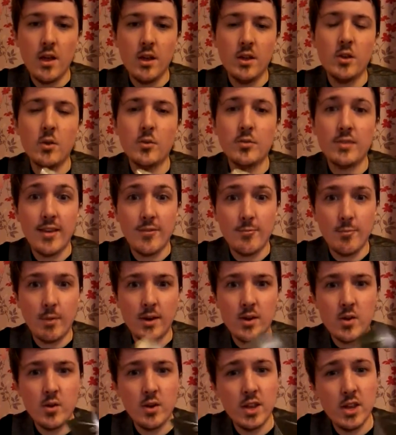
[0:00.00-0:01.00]
don't save
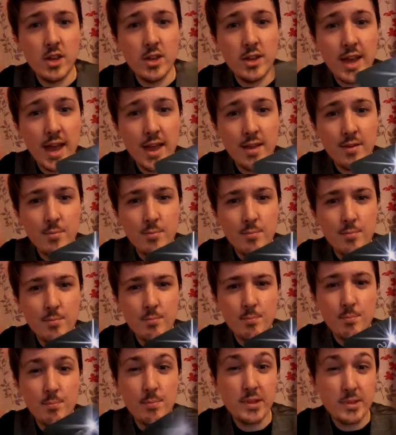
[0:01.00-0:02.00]
money on it, you gain
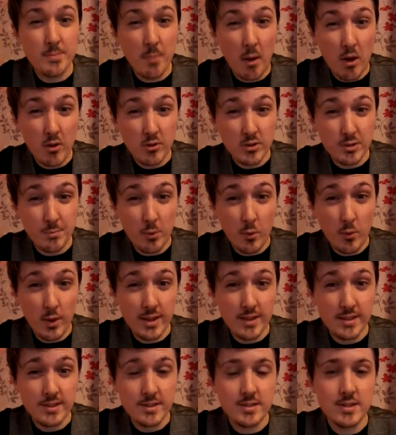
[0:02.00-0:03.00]
Sparks
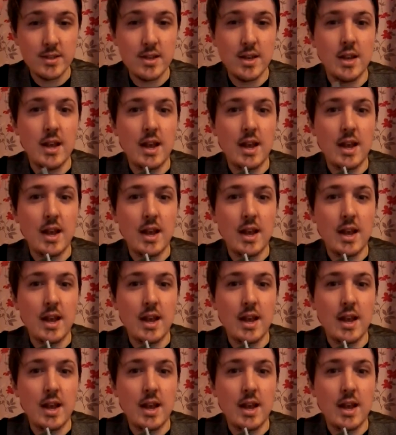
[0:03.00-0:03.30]
points.